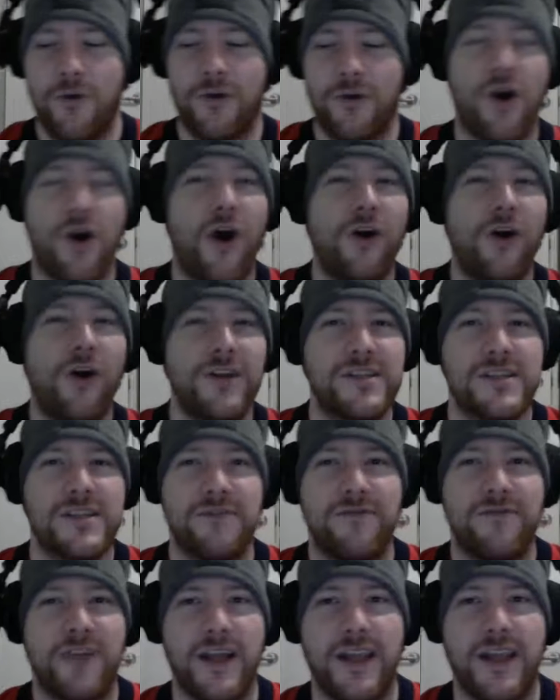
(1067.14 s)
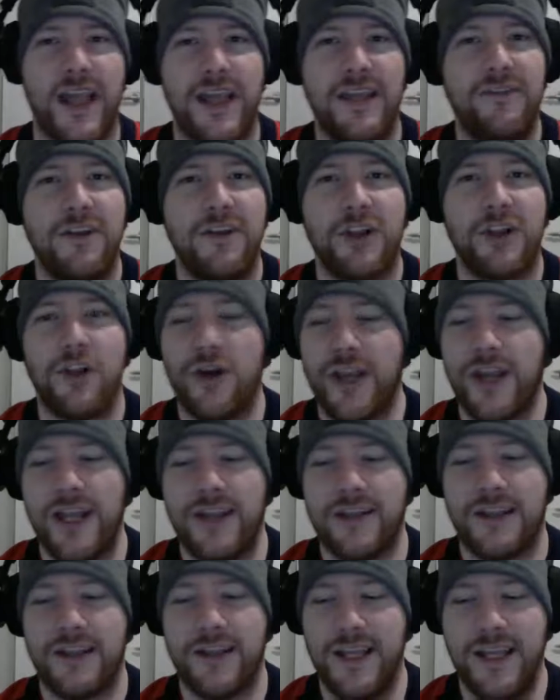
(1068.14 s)
regardless of even
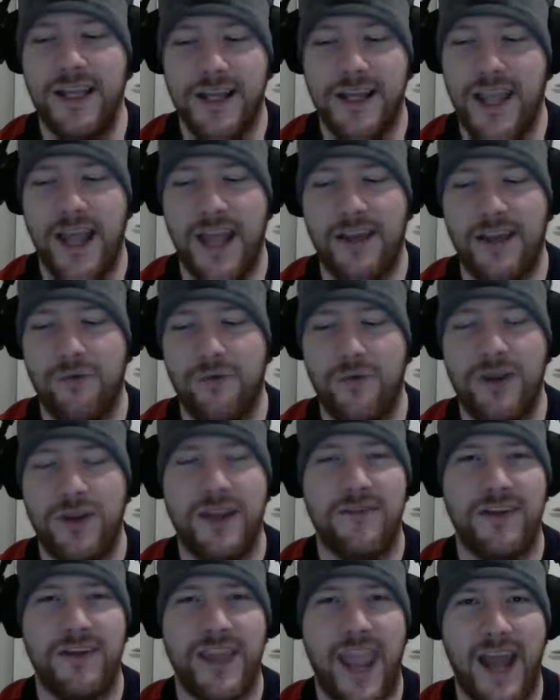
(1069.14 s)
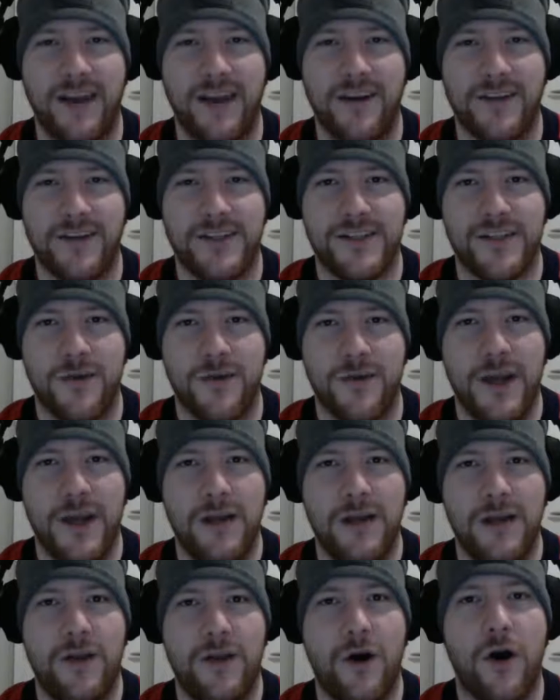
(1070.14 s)
looking at the league. And again, we live in Canada, so
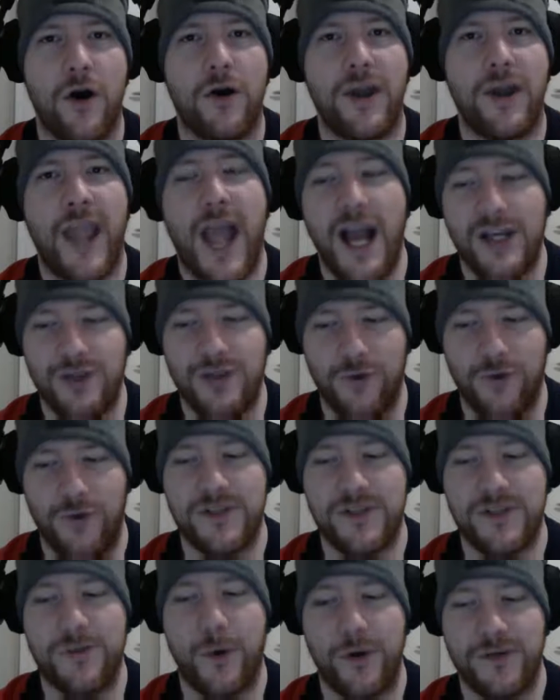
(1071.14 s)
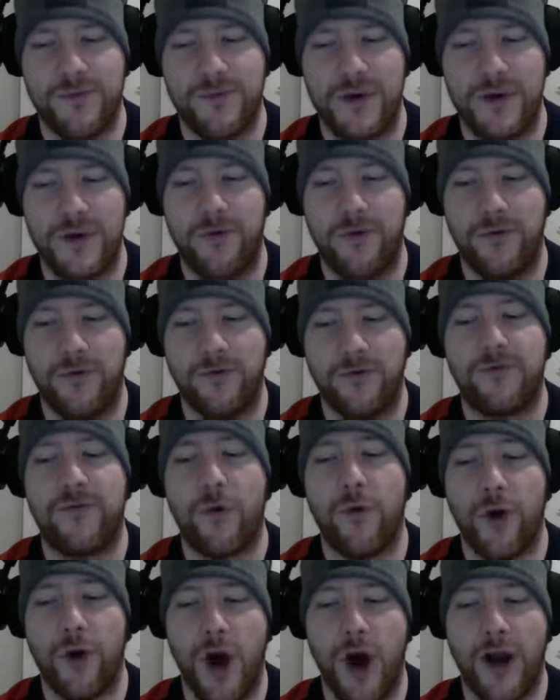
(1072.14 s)
there are casual sports people
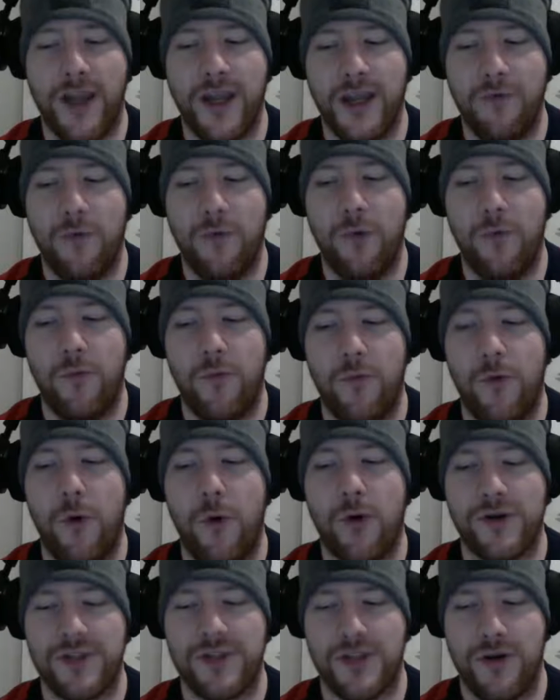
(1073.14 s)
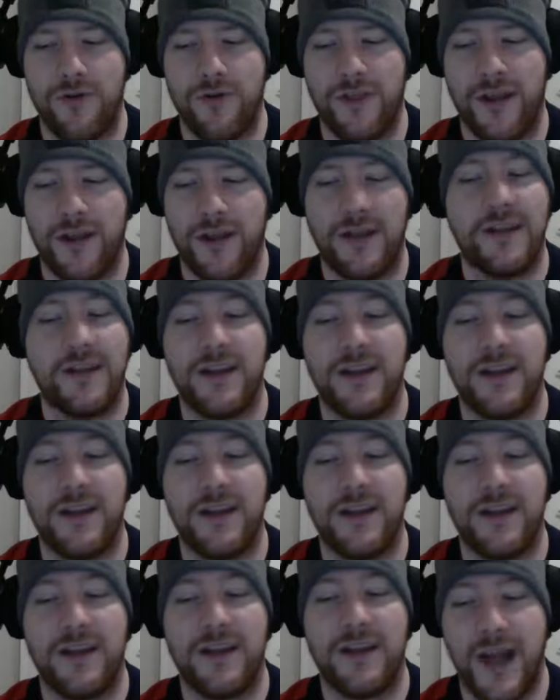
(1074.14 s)
for hockey more so than in the
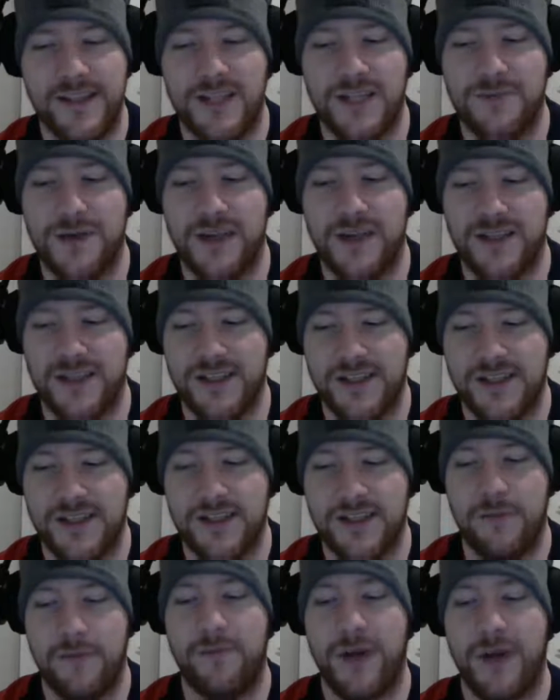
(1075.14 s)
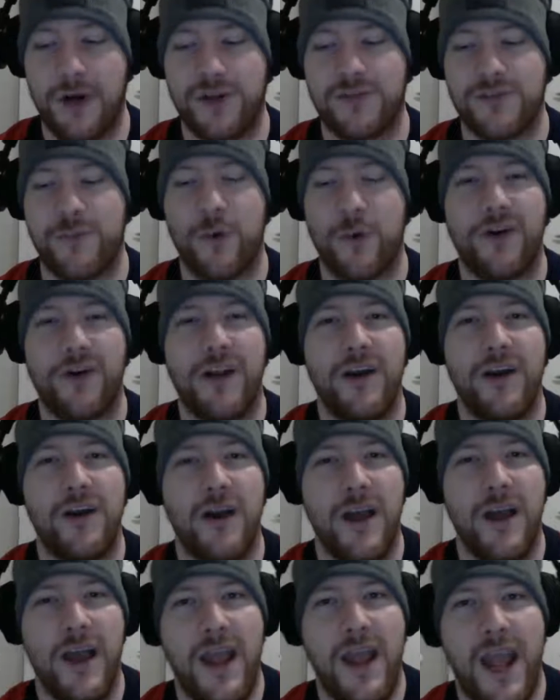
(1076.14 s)
United States because it's a bigger
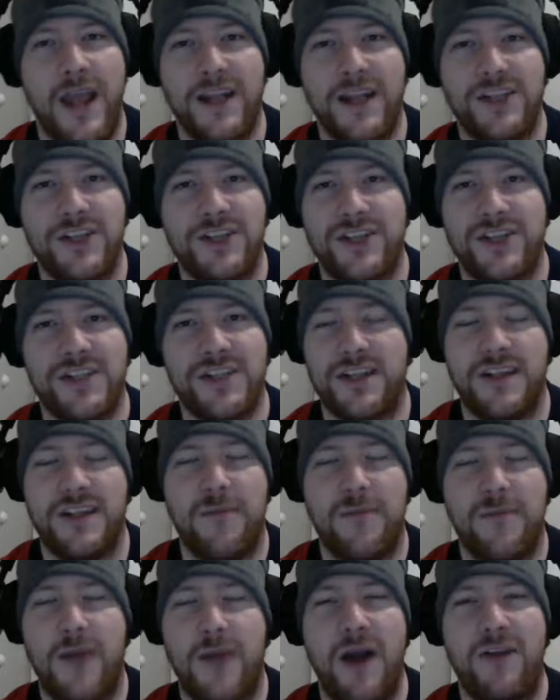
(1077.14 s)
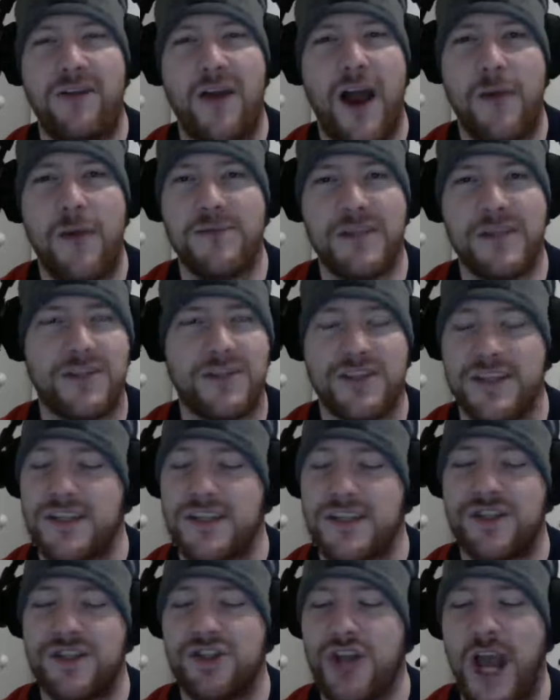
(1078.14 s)
sport here. And it's just the amount of times
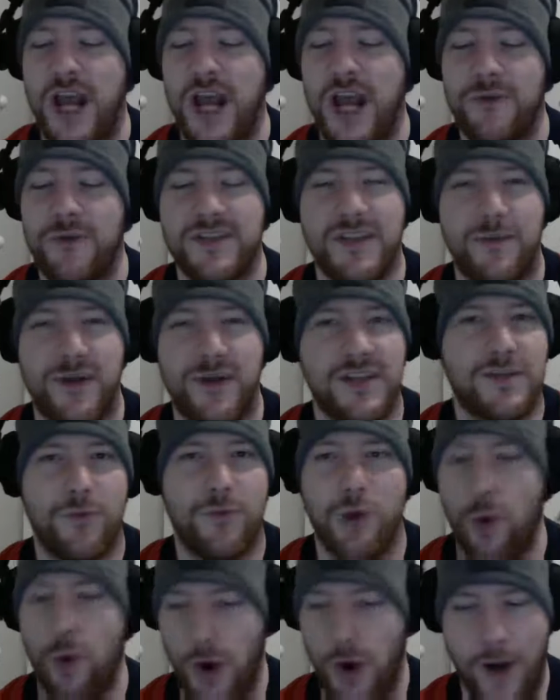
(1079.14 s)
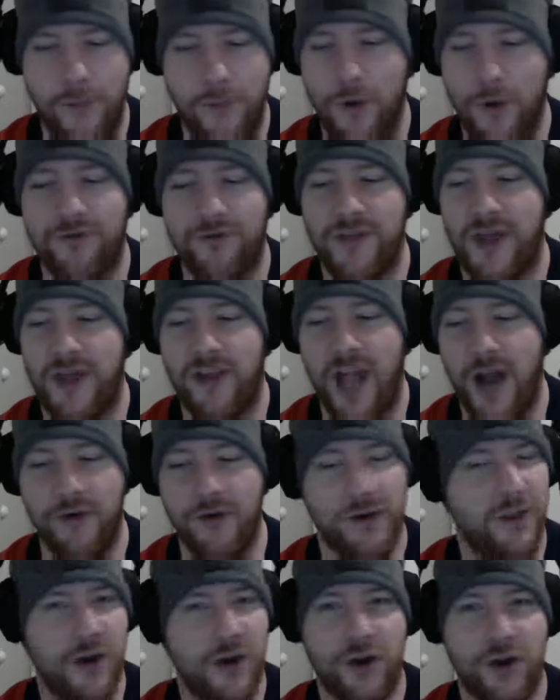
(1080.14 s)
just chatting with someone and someone go, well, I'm going for
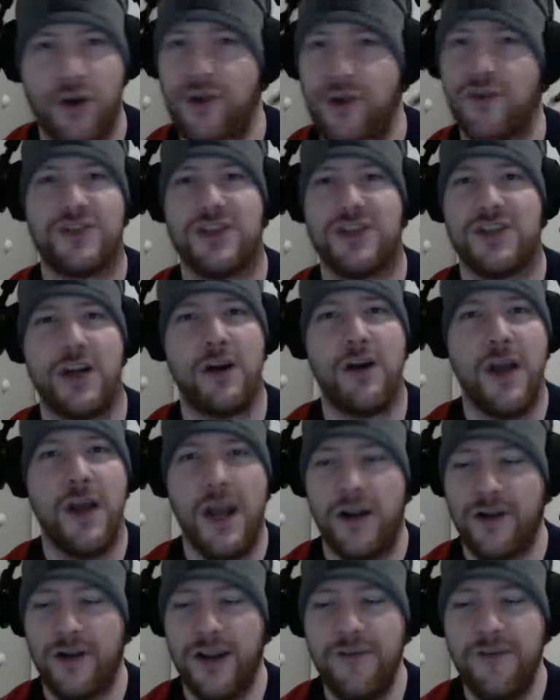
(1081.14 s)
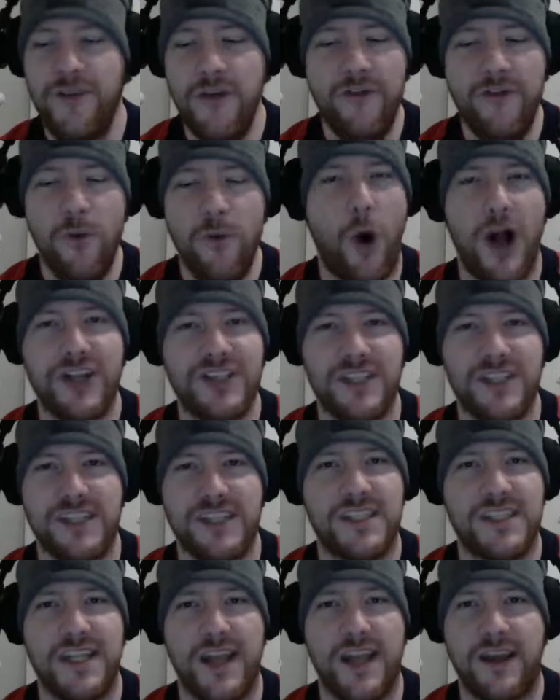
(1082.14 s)
that Calgary. They're good this year. Have you even
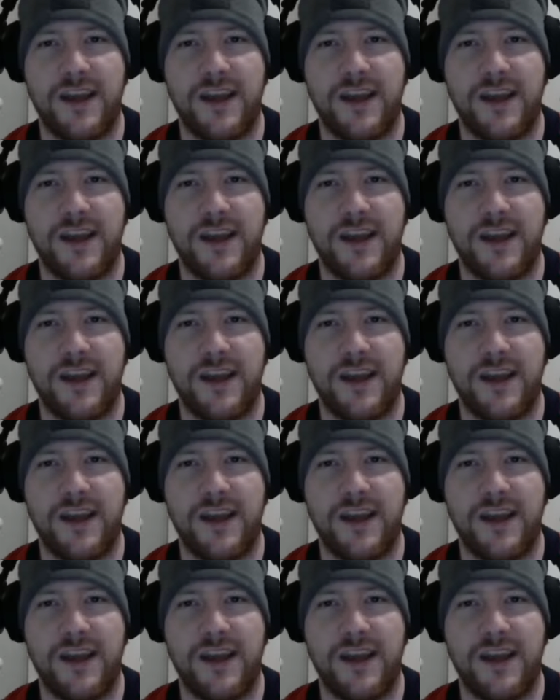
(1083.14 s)
watched